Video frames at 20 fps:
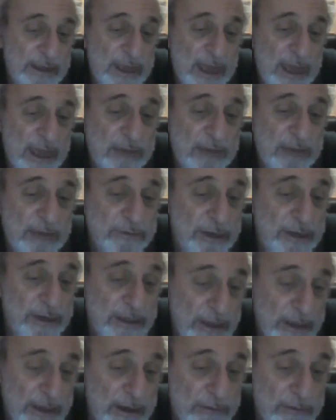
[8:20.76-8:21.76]
And
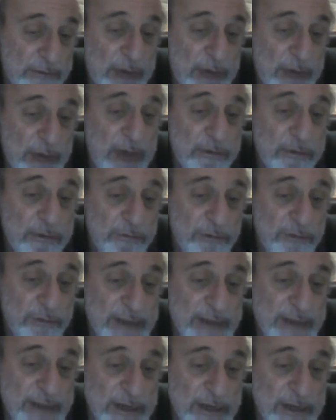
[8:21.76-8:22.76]

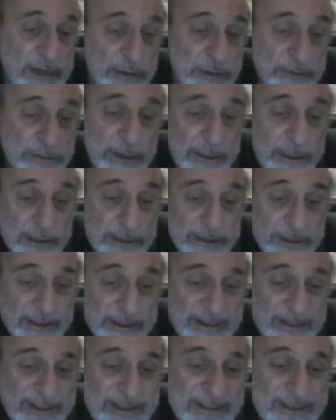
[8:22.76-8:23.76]
regained all his money.
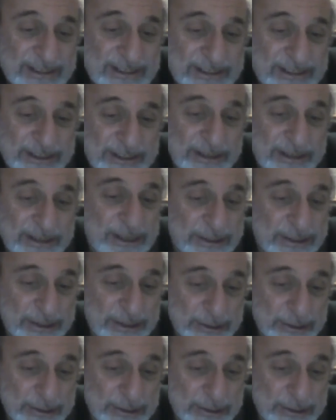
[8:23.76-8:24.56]
So it's